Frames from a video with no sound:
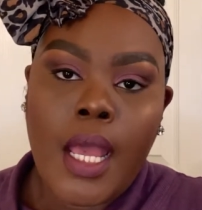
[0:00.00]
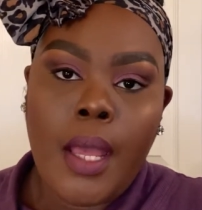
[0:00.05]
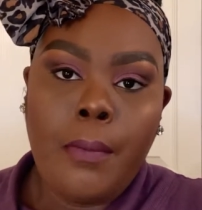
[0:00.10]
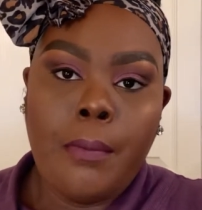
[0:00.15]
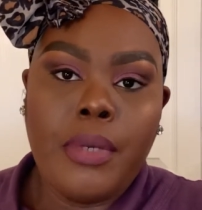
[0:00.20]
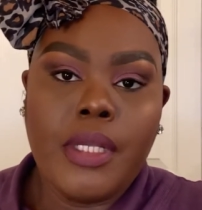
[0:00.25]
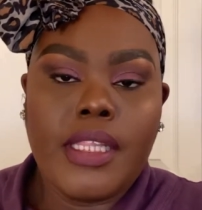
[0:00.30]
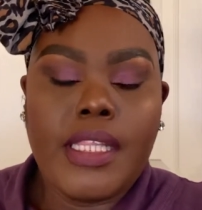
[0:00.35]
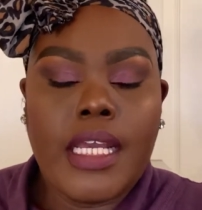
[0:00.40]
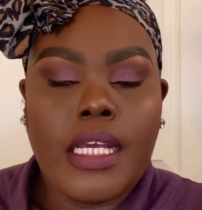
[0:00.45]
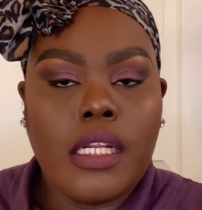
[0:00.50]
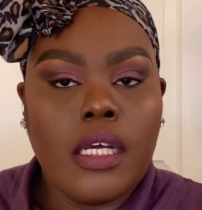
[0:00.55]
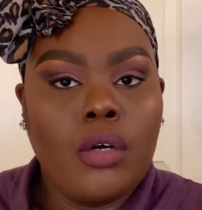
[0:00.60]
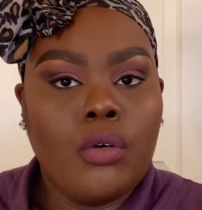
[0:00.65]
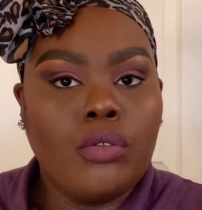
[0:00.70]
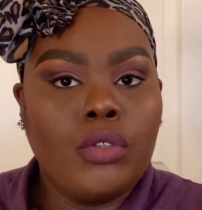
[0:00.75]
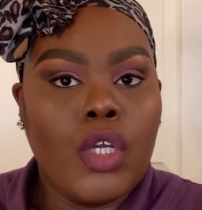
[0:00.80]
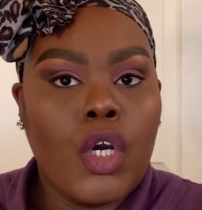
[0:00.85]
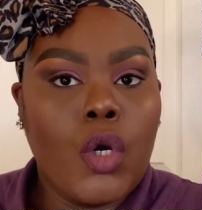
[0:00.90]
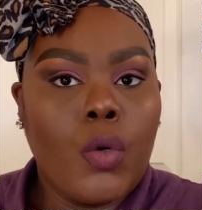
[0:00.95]
but they
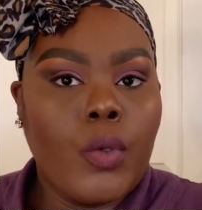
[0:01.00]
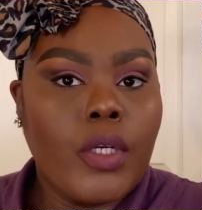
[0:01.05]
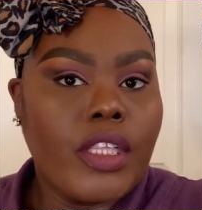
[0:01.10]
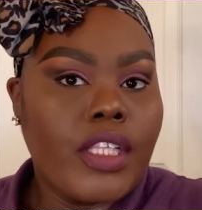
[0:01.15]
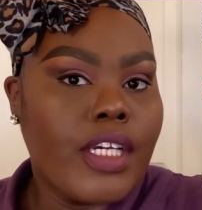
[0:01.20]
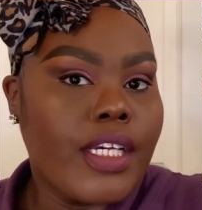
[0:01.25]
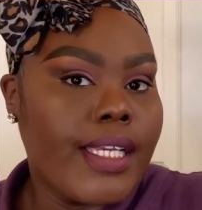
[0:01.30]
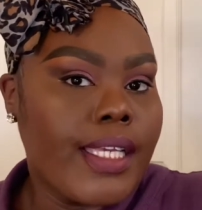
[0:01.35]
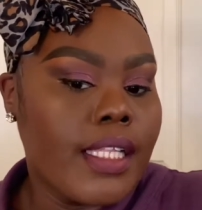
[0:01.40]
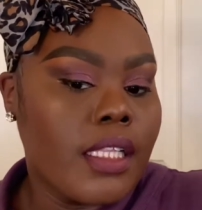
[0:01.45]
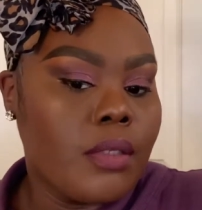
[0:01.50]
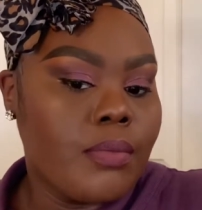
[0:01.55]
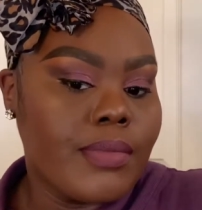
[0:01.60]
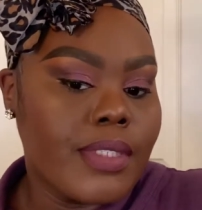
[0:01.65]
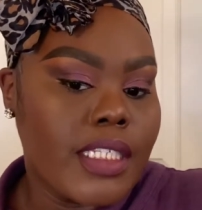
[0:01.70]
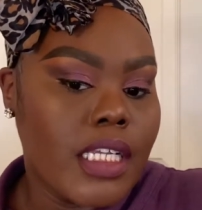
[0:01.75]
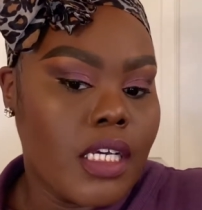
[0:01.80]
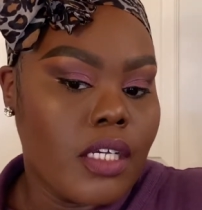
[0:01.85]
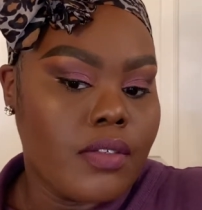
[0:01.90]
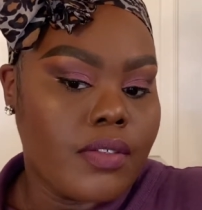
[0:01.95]
don't know what they're getting
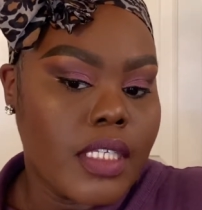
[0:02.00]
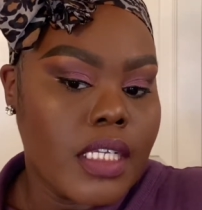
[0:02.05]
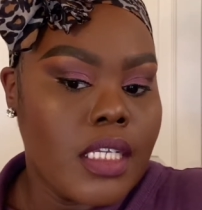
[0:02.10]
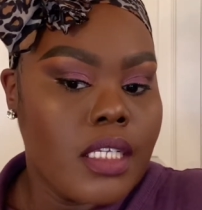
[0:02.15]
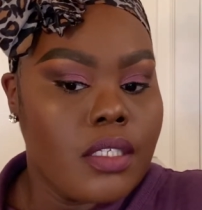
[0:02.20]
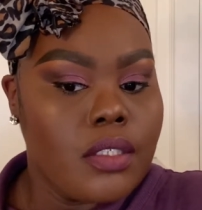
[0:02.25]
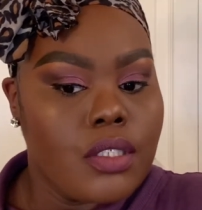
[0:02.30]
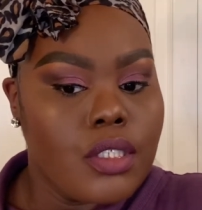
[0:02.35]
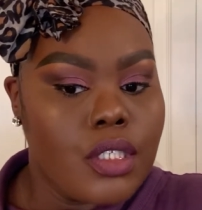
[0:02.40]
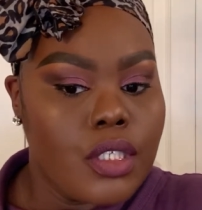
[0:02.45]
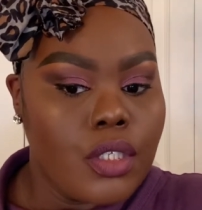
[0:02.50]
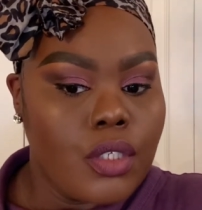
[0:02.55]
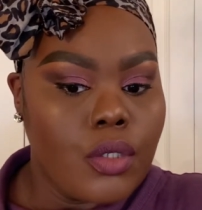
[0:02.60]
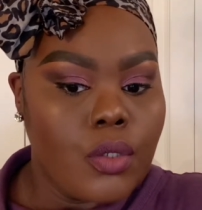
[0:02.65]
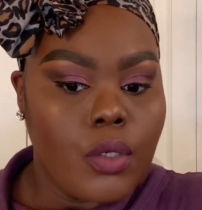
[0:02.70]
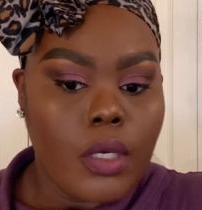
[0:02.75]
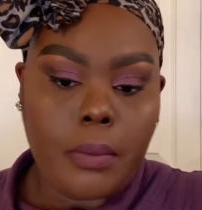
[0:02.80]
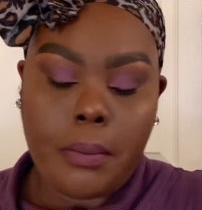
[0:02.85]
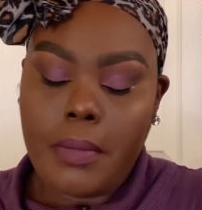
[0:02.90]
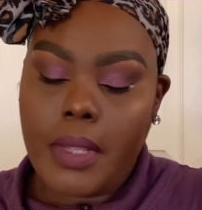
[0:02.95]
themselves into
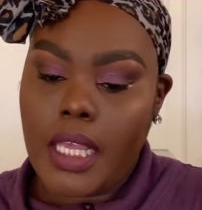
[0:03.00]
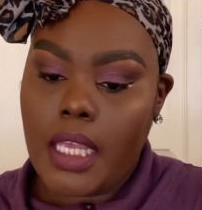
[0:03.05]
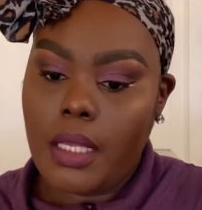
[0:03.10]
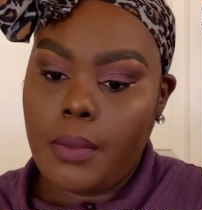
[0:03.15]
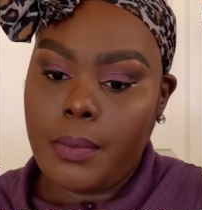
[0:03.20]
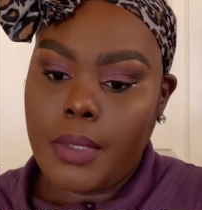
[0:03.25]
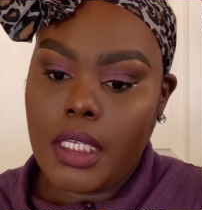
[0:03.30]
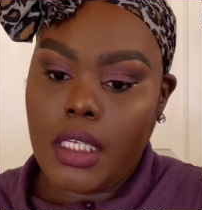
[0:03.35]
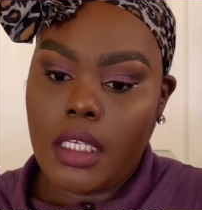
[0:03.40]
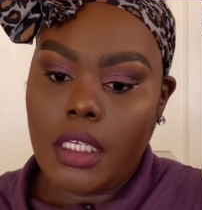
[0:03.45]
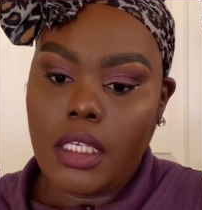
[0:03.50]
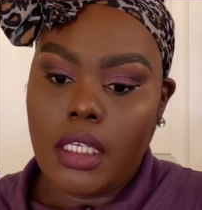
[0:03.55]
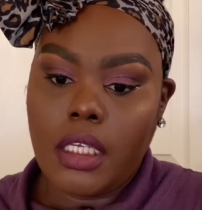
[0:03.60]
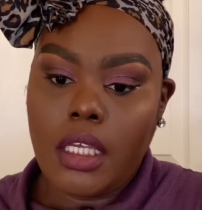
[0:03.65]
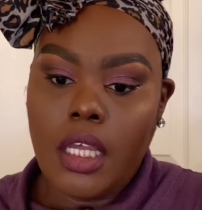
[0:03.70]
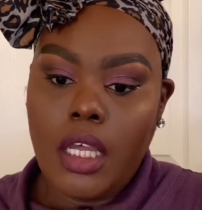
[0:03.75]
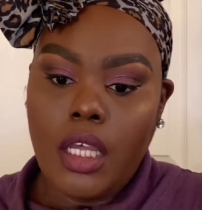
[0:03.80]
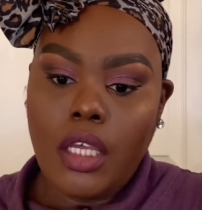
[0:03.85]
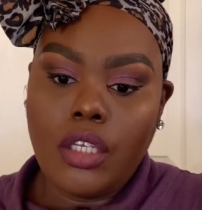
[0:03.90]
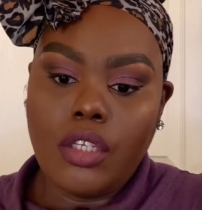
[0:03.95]
and maybe,
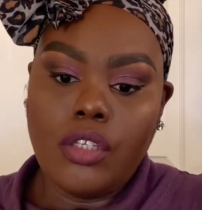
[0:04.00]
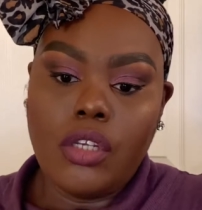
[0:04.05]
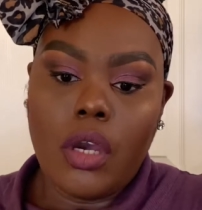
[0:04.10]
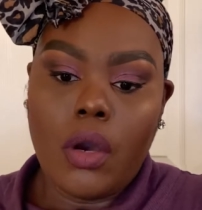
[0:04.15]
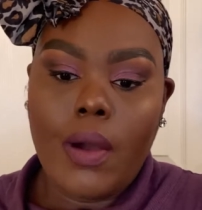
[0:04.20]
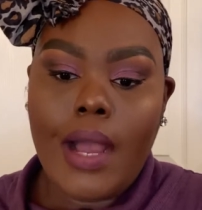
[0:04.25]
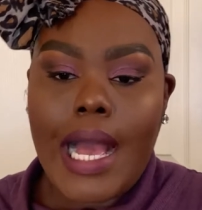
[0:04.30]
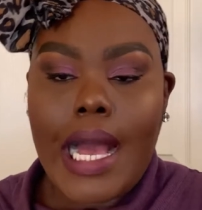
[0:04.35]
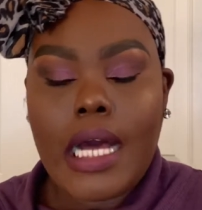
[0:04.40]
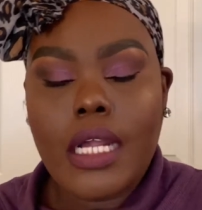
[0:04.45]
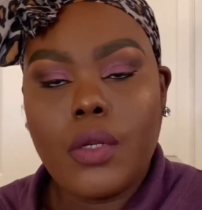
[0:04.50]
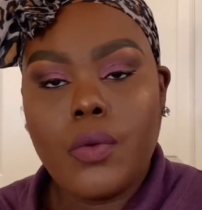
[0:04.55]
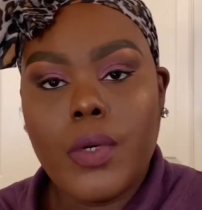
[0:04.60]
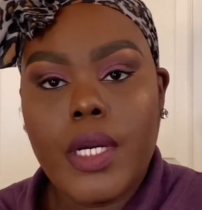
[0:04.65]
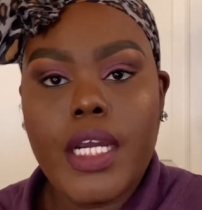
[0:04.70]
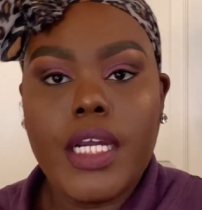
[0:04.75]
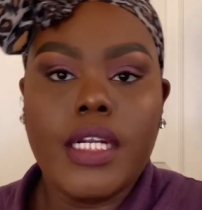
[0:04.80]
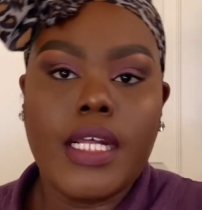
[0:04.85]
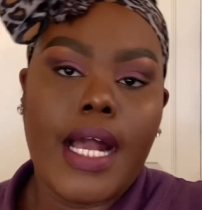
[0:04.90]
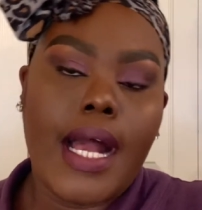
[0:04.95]
you know, how to
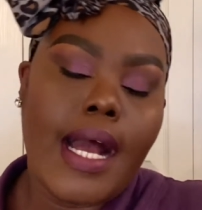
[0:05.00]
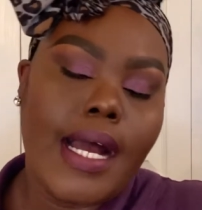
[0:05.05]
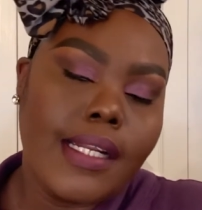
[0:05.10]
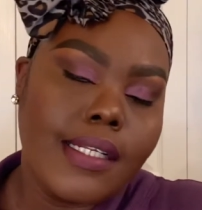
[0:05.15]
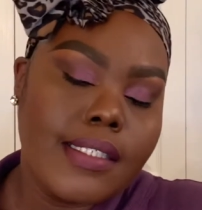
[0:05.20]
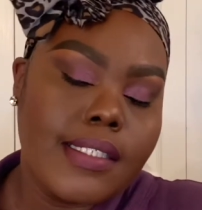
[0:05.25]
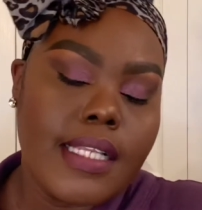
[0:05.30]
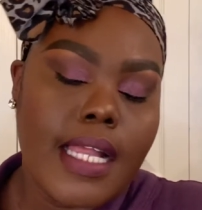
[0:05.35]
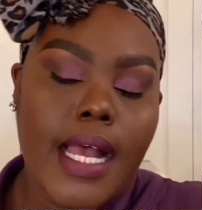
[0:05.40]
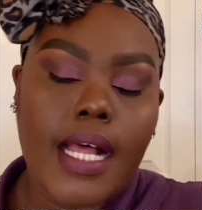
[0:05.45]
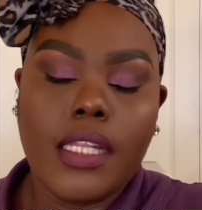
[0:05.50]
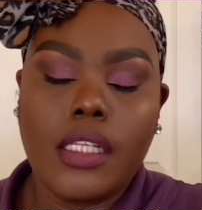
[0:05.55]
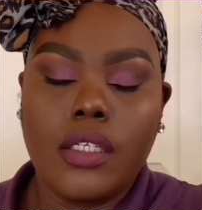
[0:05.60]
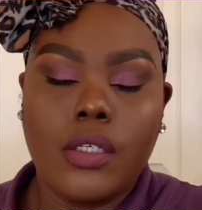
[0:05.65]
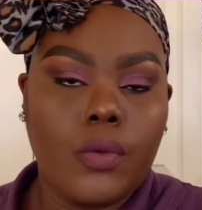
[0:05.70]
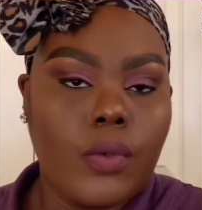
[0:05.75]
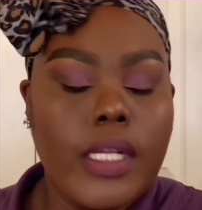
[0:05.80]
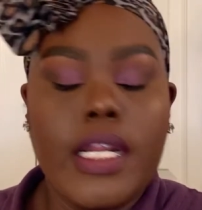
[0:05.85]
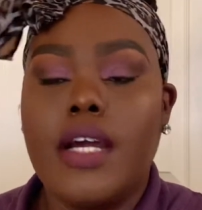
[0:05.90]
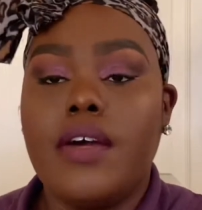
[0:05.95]
wear it or how to style it or
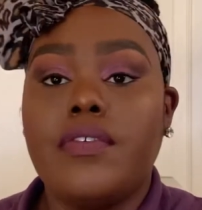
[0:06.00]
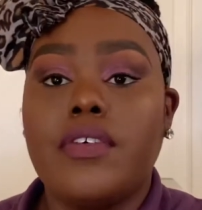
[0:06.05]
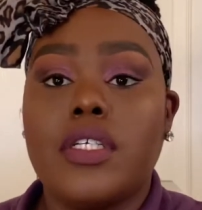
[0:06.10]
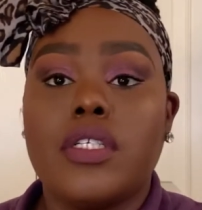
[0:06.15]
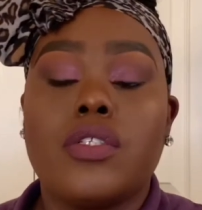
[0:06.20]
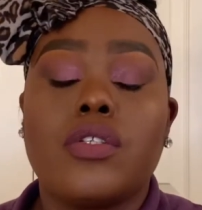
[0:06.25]
whatever.